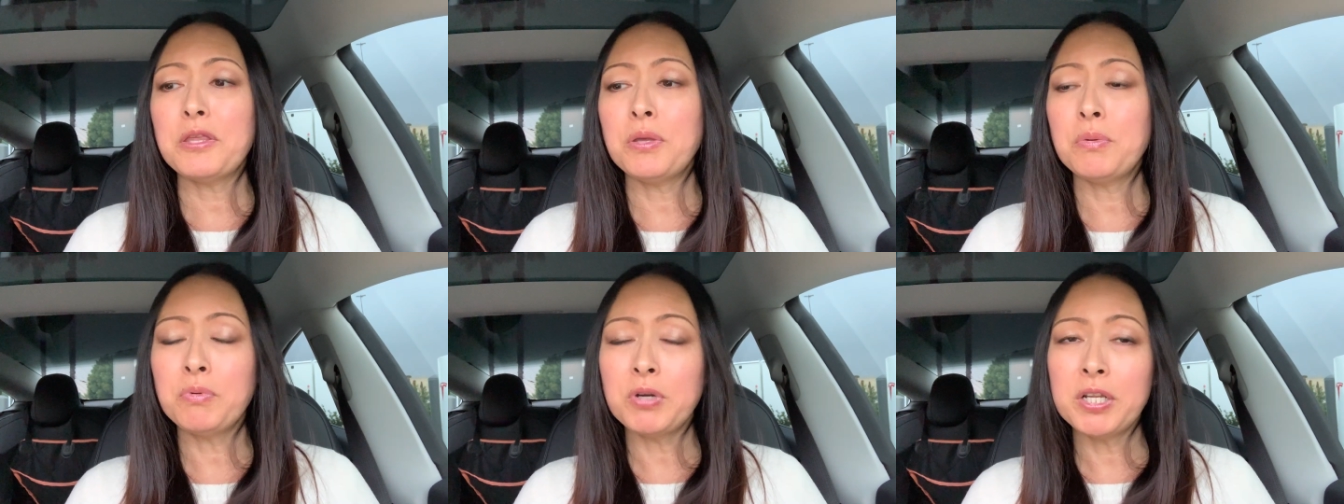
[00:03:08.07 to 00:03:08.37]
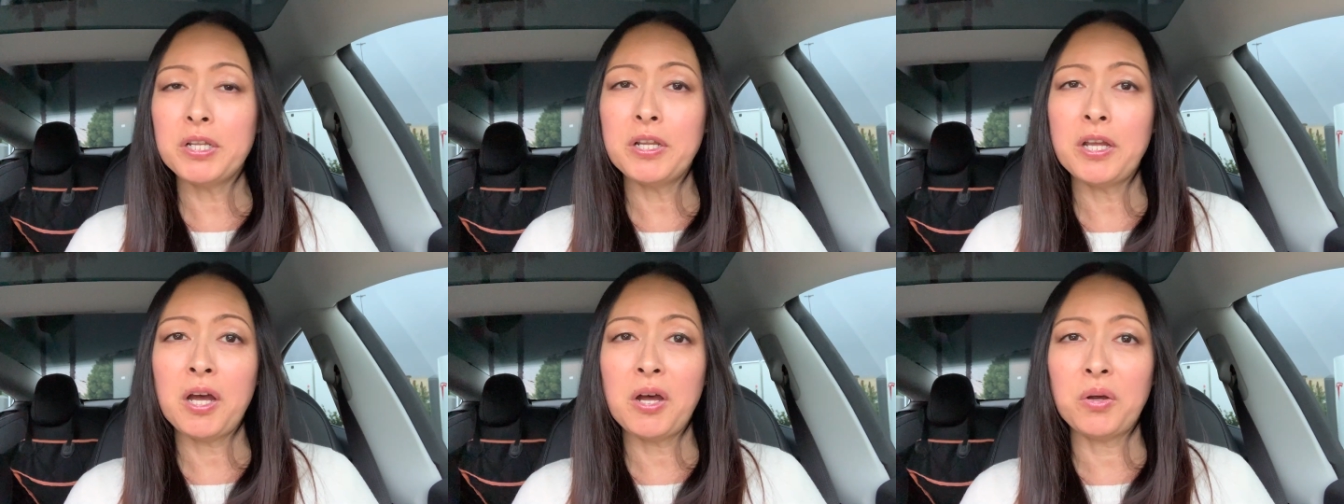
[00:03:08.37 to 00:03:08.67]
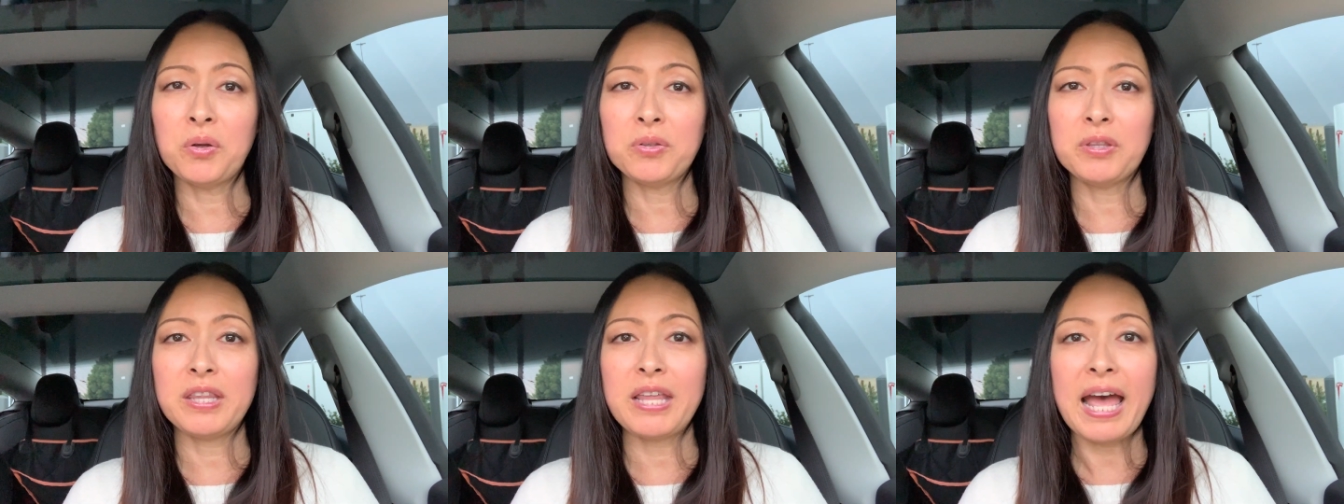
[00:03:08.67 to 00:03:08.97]
you would
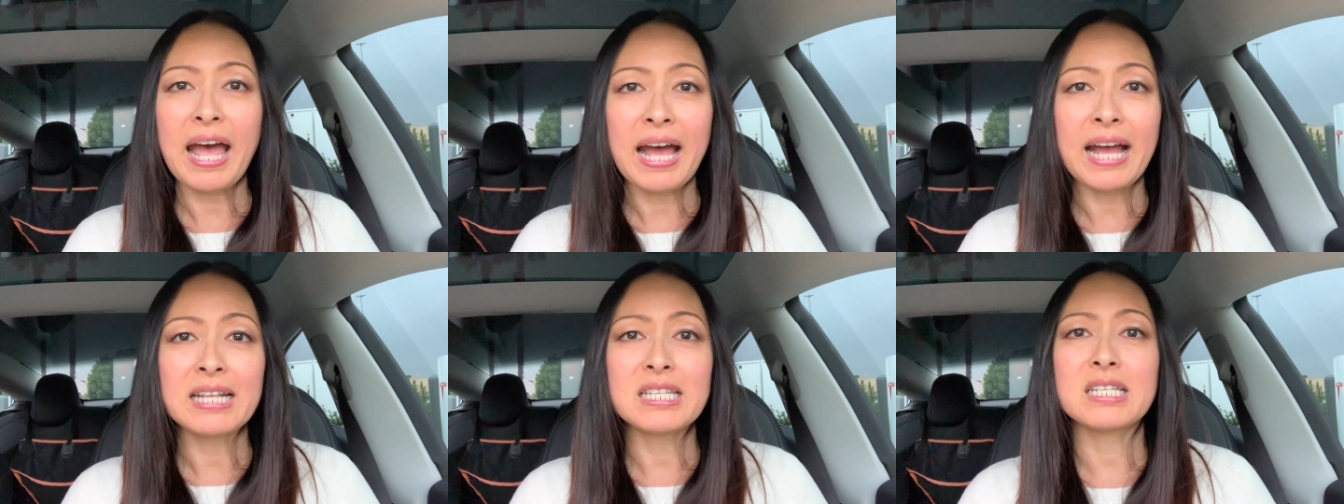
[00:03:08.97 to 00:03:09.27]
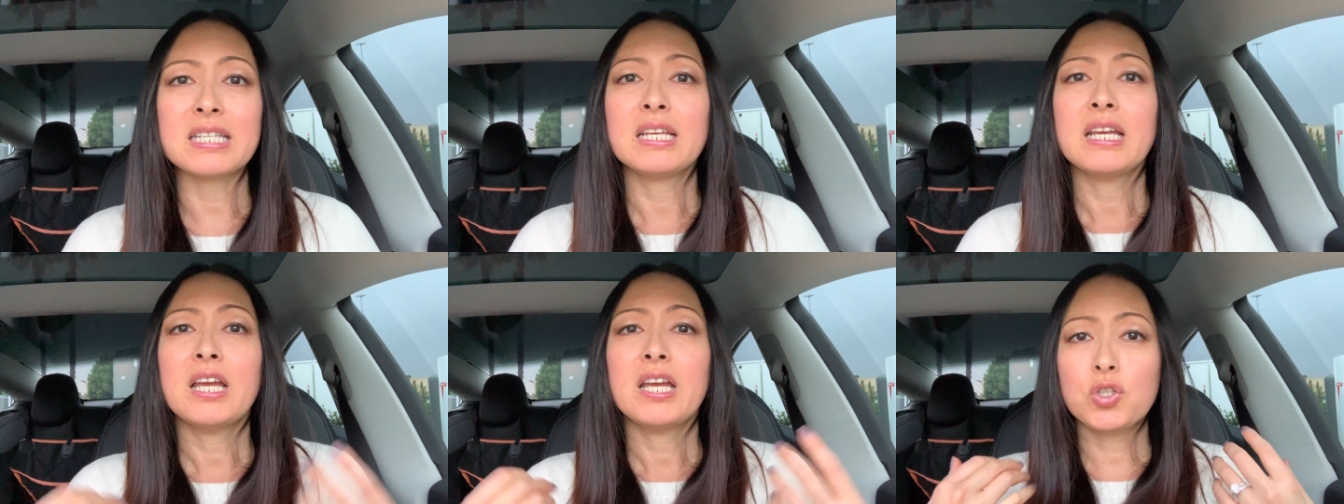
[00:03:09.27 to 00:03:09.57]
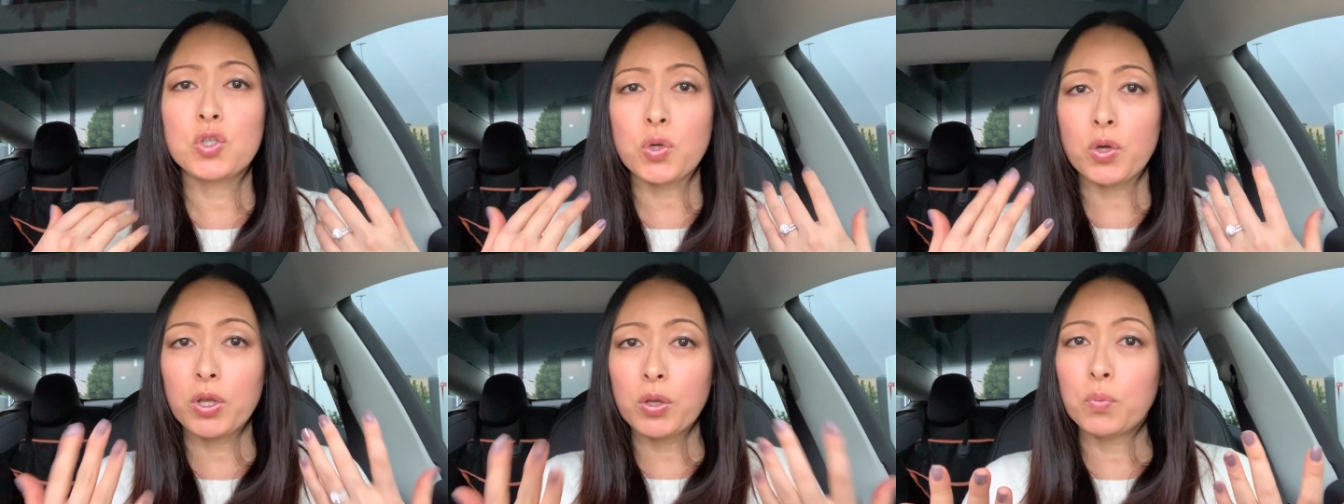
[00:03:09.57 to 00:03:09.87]
know that
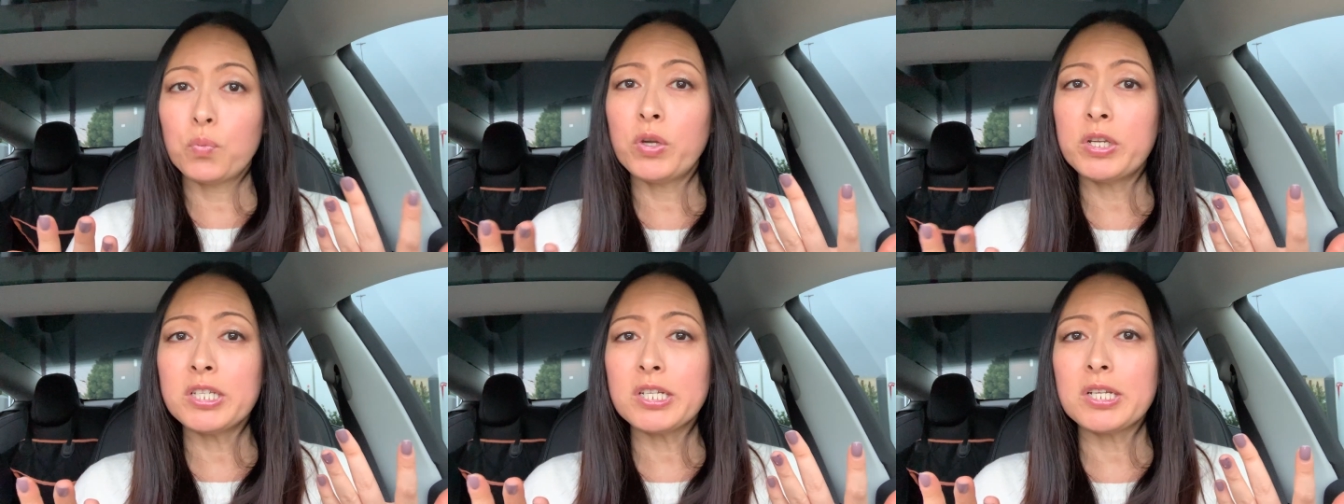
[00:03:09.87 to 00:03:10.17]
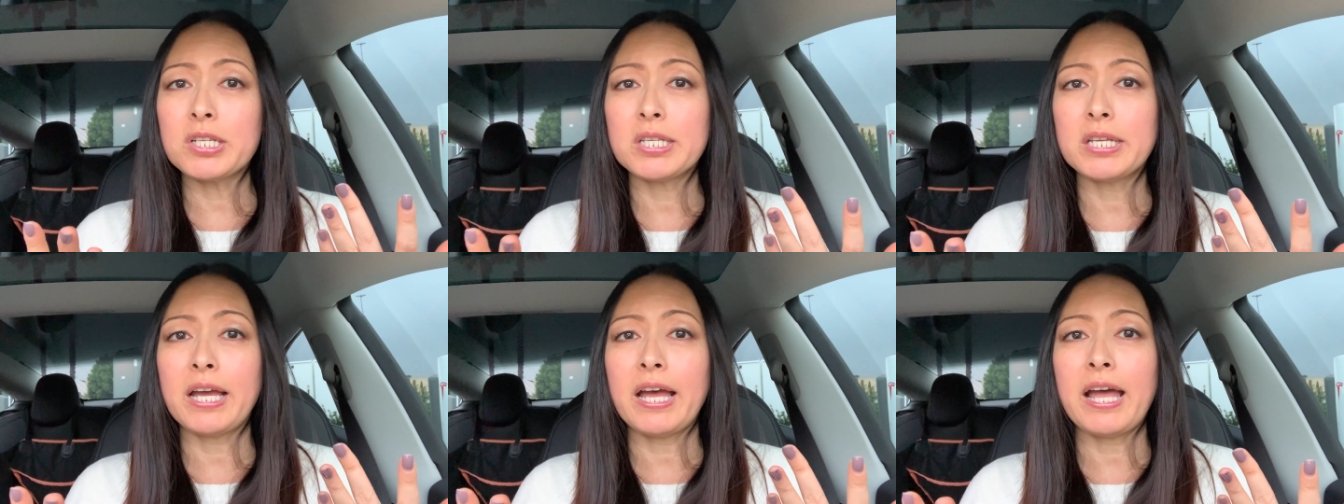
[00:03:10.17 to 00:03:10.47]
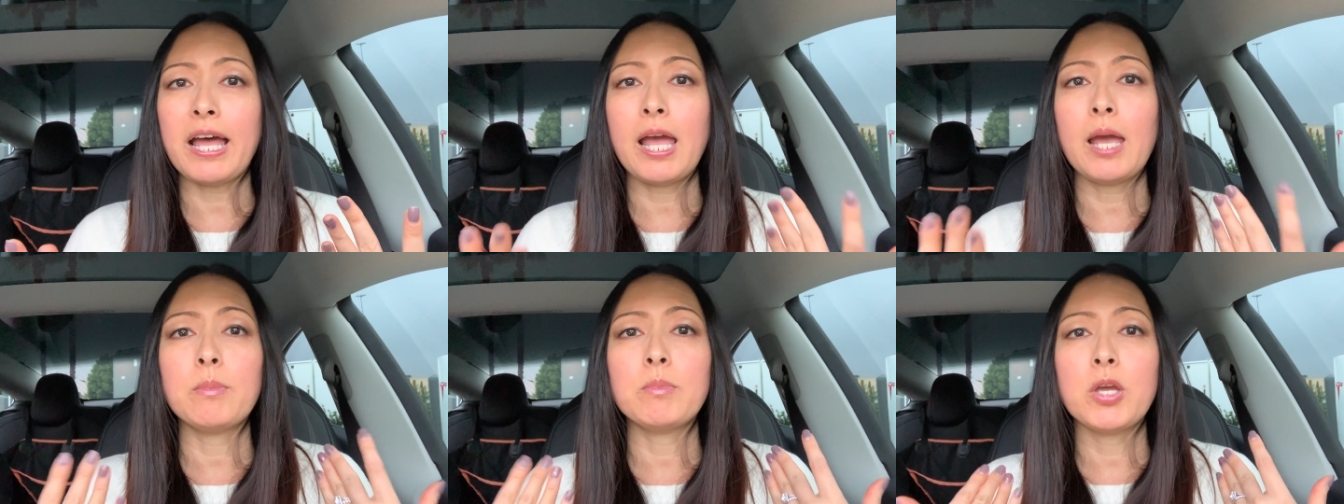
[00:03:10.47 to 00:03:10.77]
during
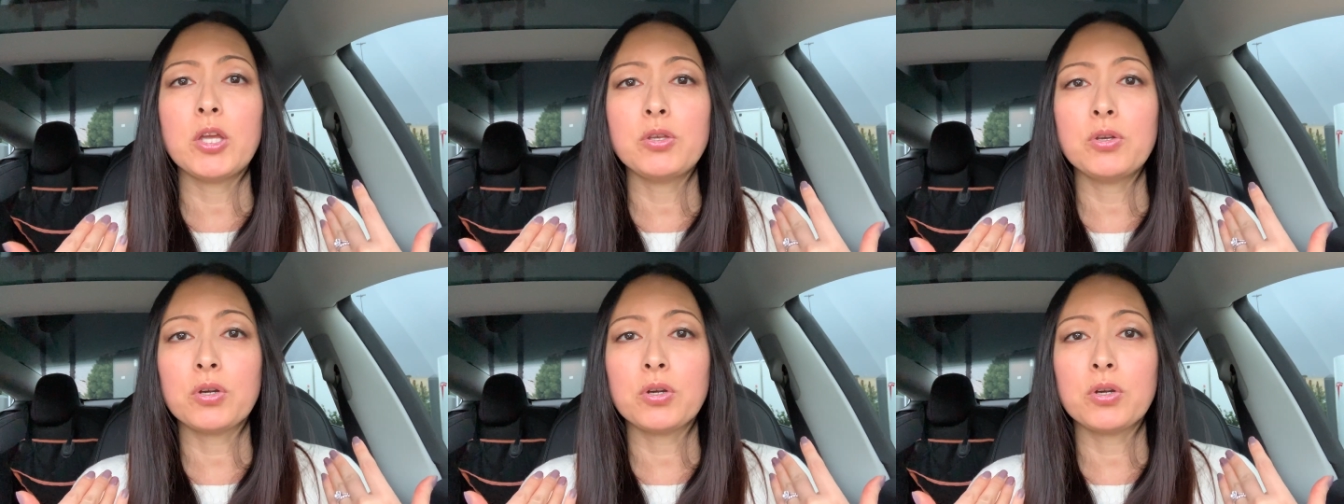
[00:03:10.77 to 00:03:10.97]
wintertime,